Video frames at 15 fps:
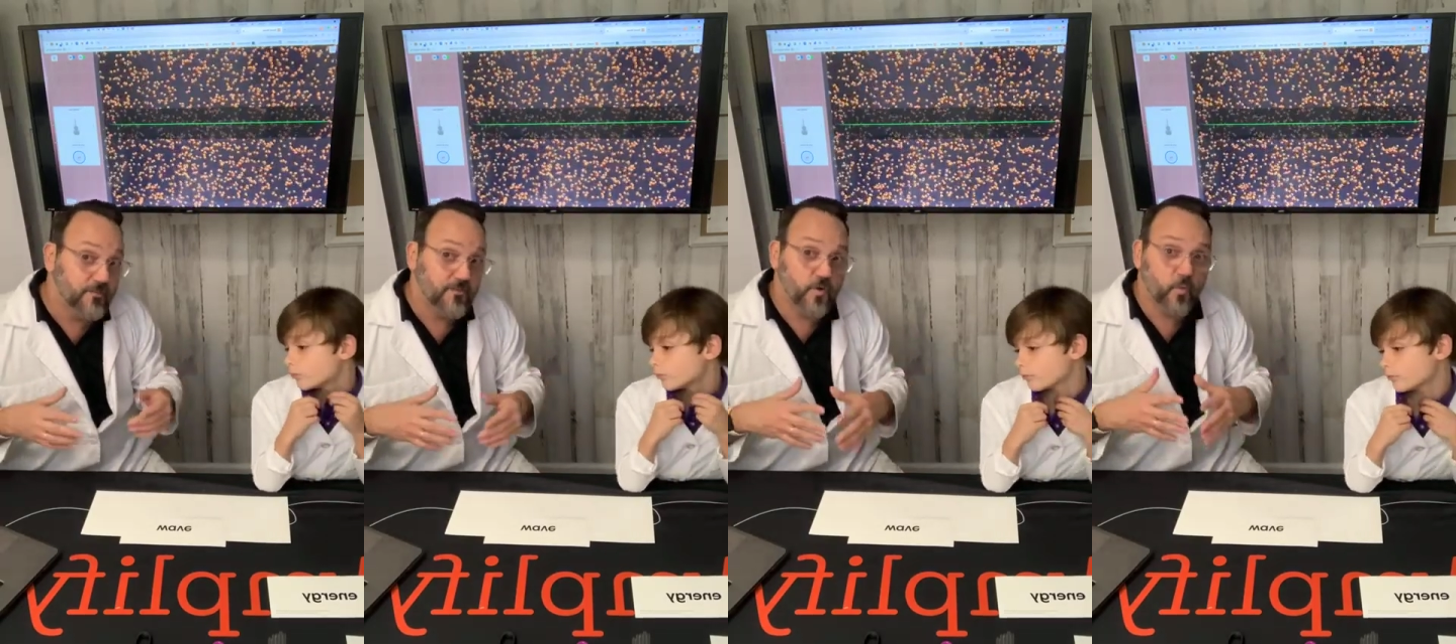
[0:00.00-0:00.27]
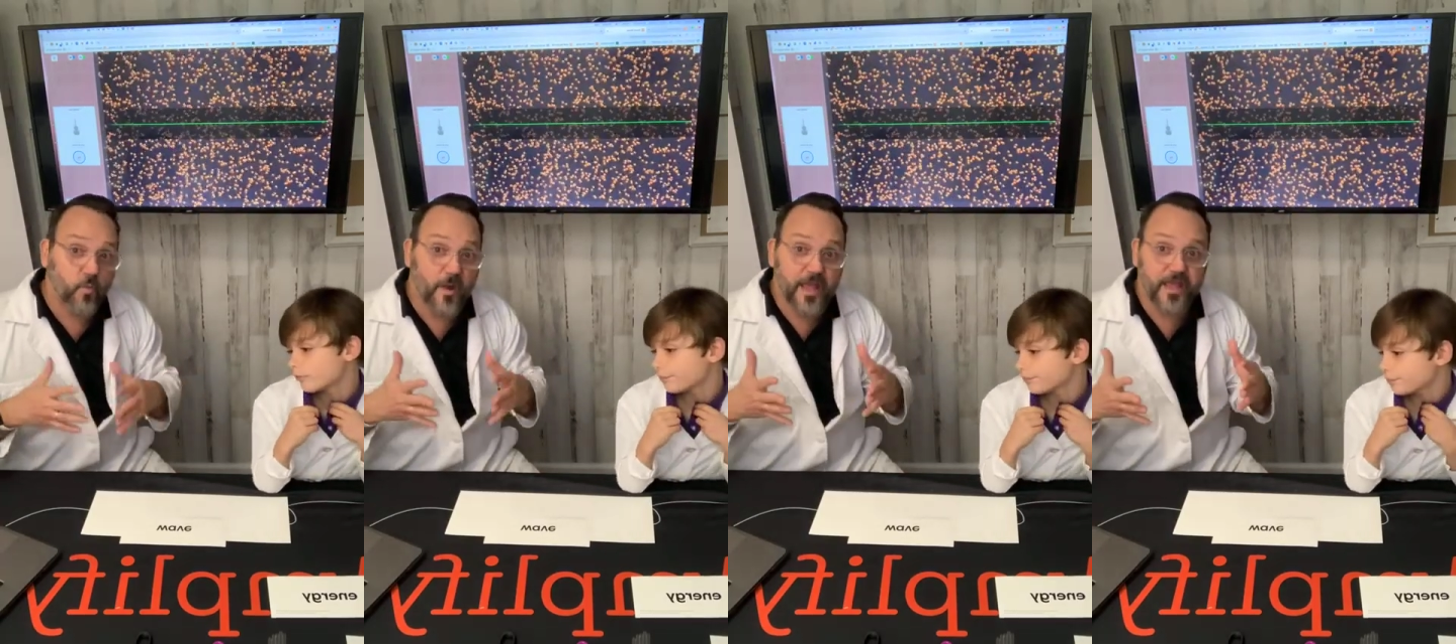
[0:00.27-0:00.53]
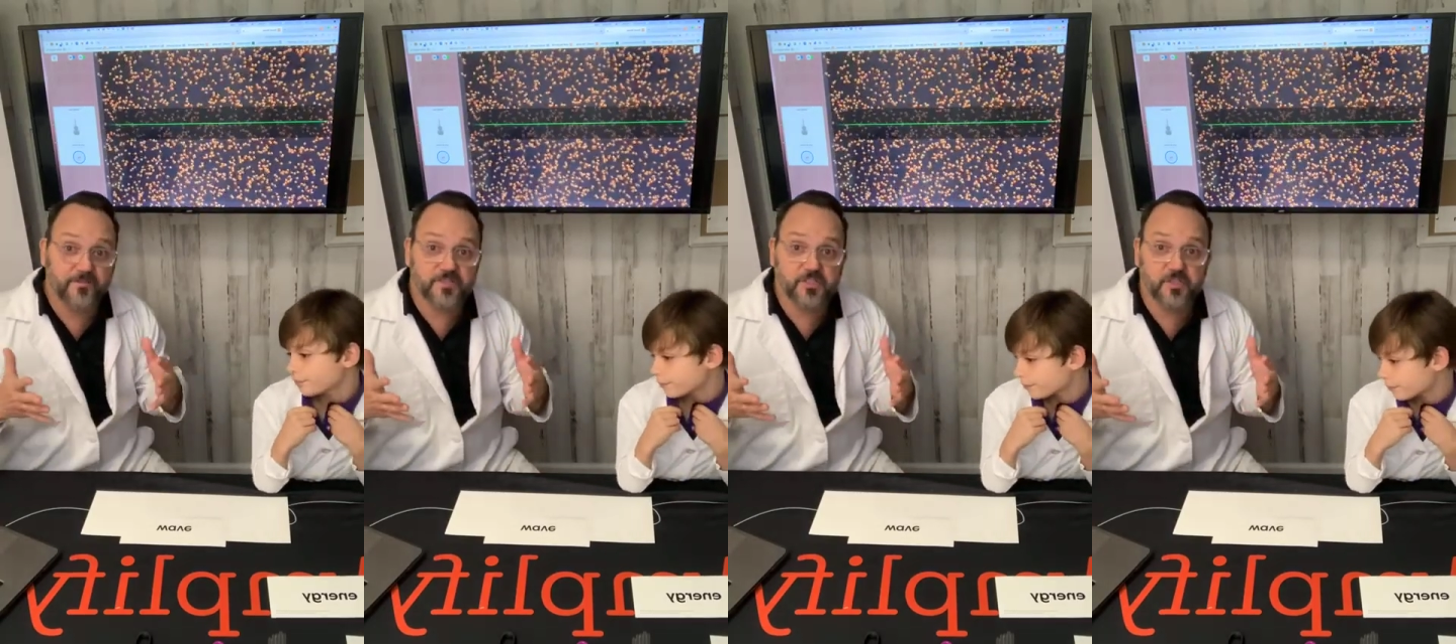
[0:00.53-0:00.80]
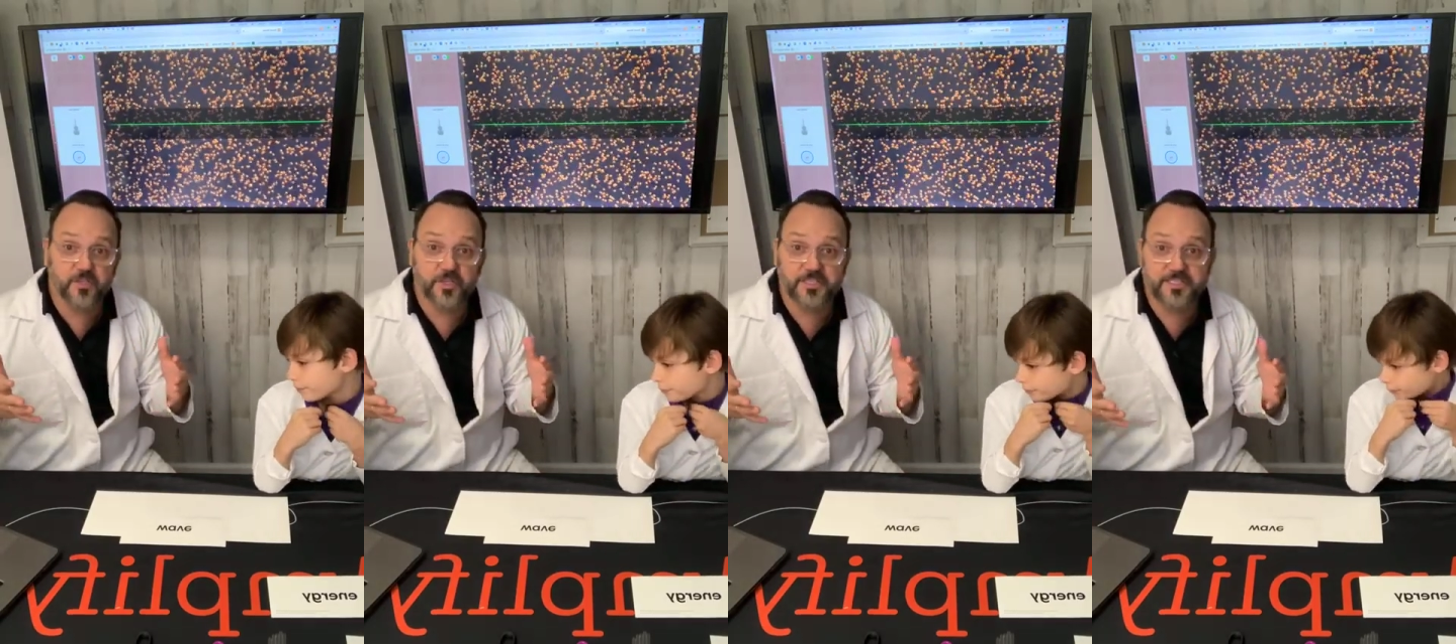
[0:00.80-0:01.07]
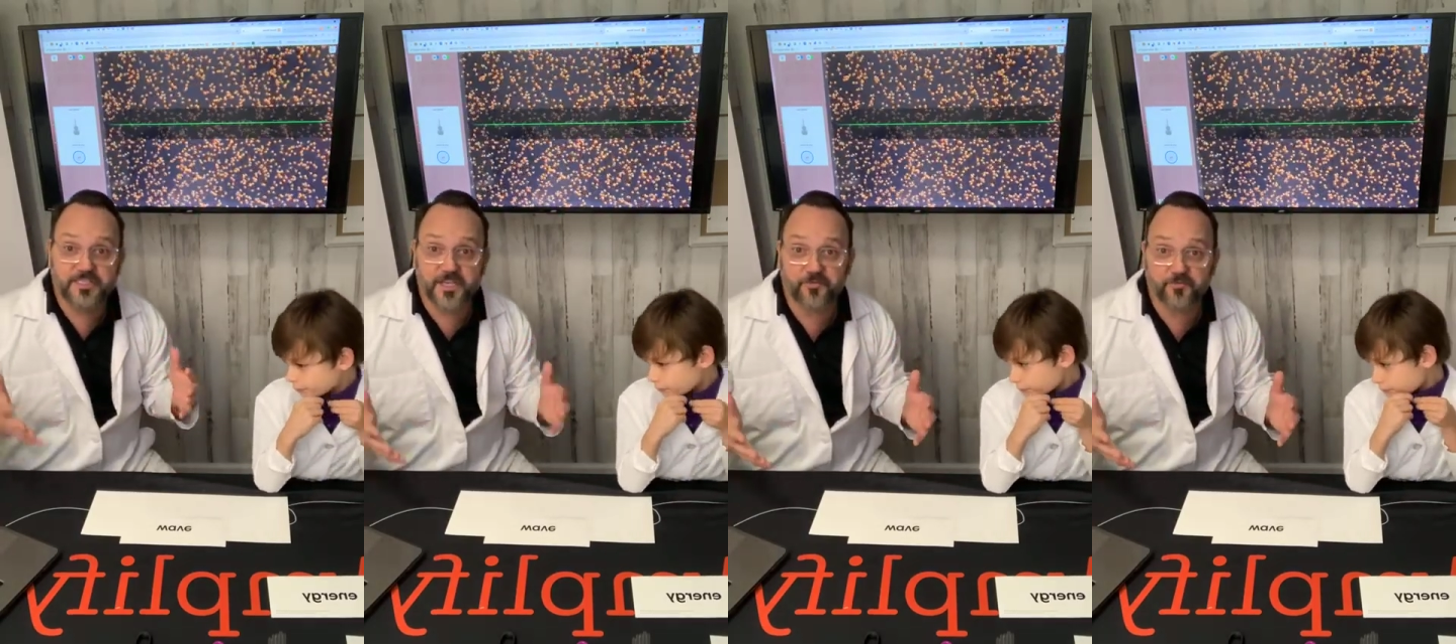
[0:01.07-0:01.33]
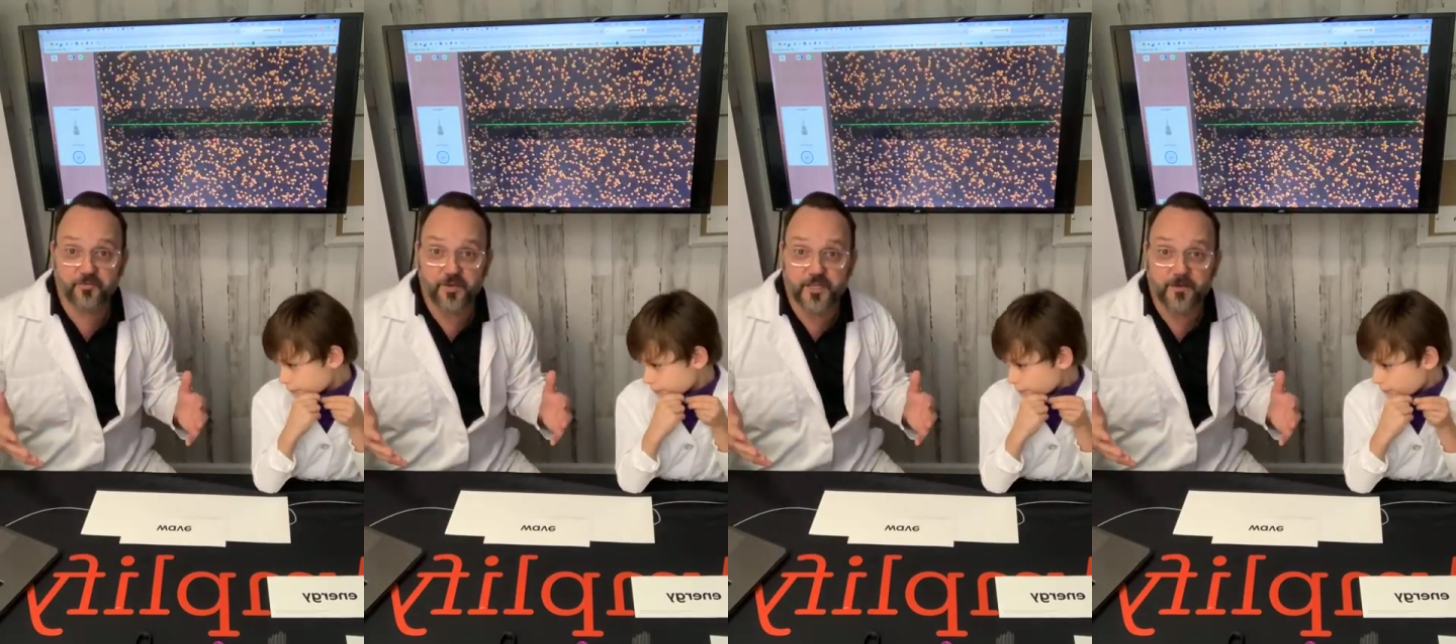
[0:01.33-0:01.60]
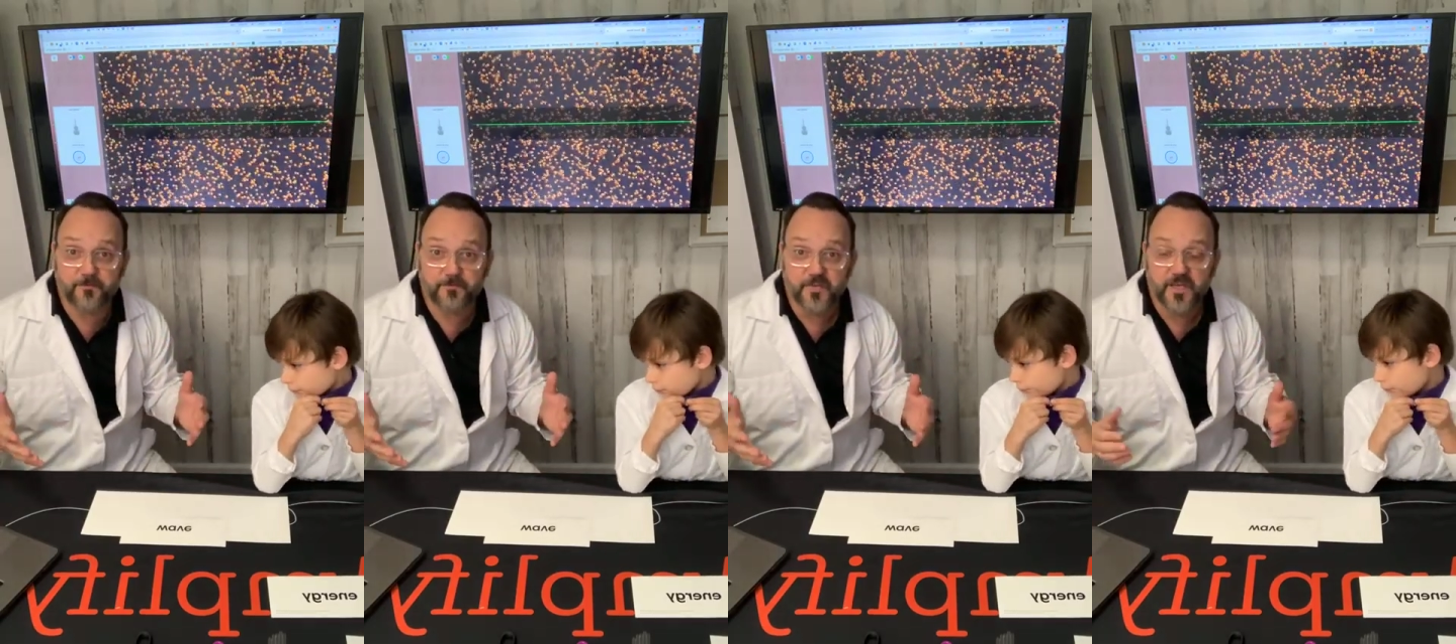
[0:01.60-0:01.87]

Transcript: the waves look different.